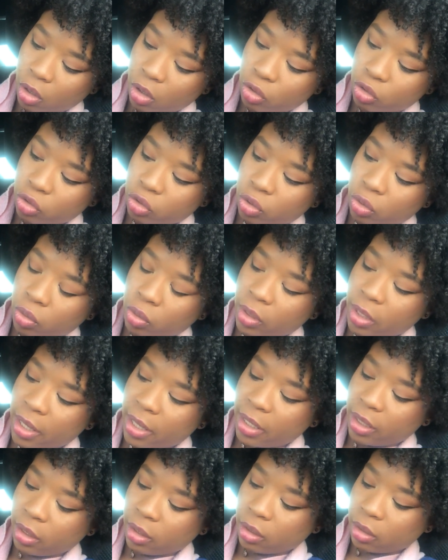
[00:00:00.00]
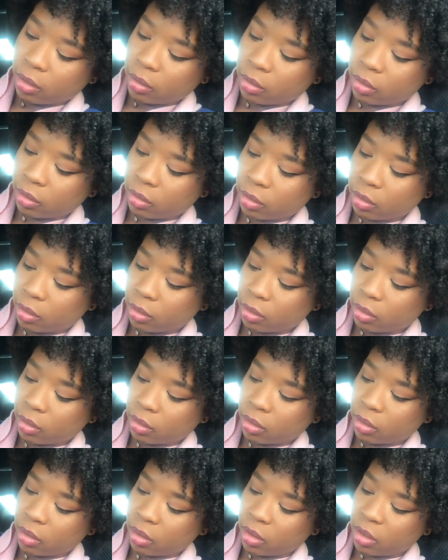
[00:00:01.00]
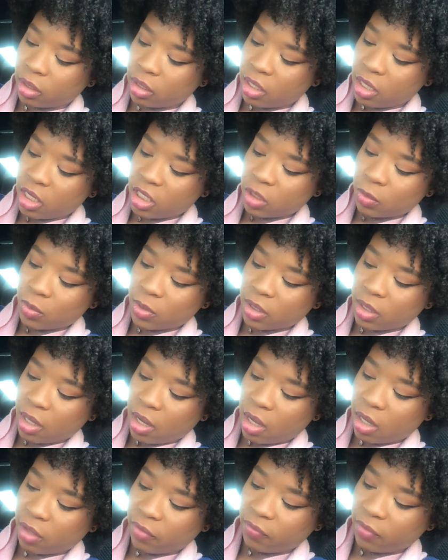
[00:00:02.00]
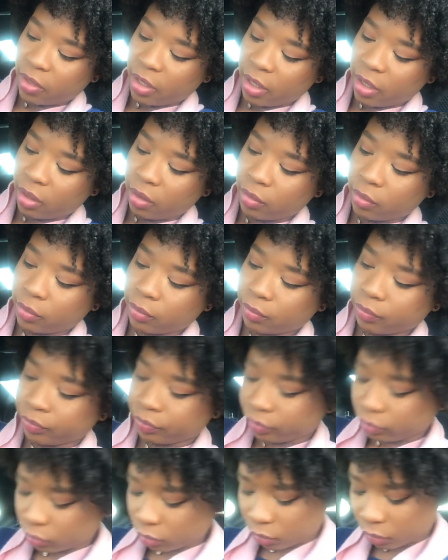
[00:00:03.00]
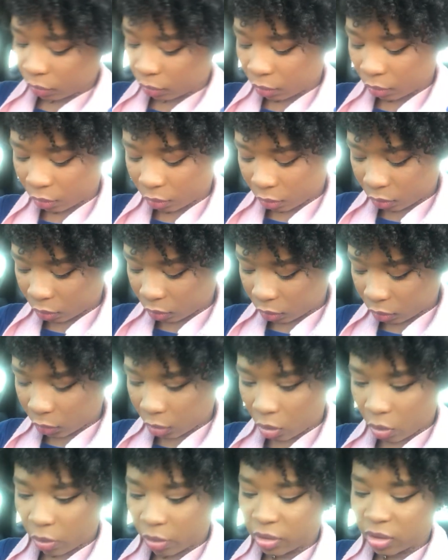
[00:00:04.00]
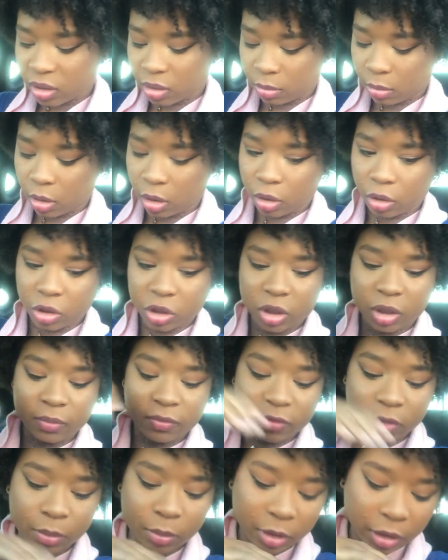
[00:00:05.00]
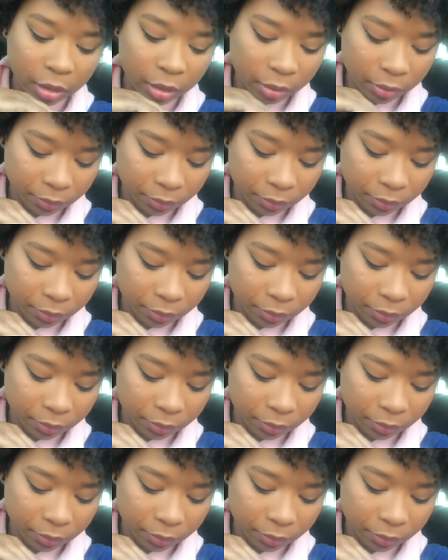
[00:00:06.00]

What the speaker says: So like, this was kind of like on some other shit for me.